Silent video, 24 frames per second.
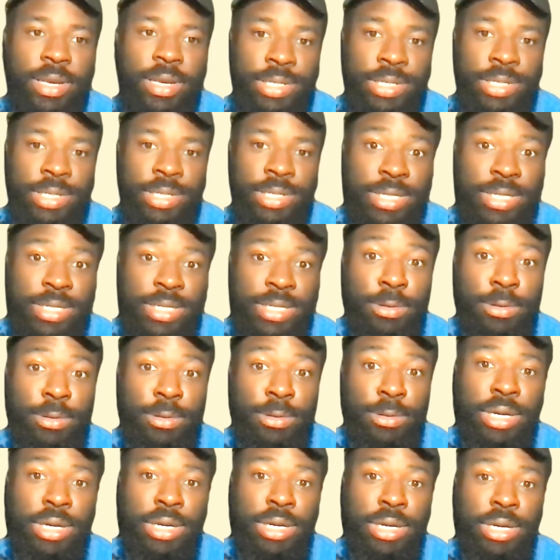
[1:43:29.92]
Luka
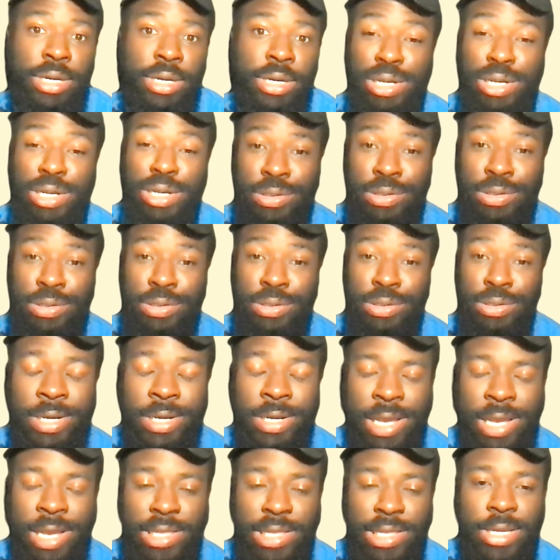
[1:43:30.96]
and Trae Young had
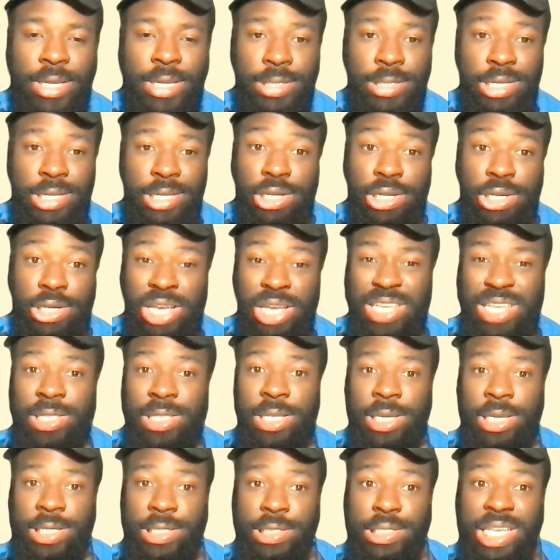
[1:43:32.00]
the
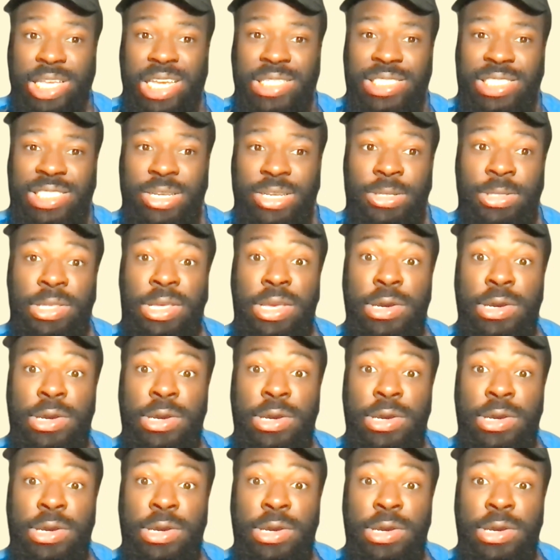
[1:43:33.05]
exact same deal.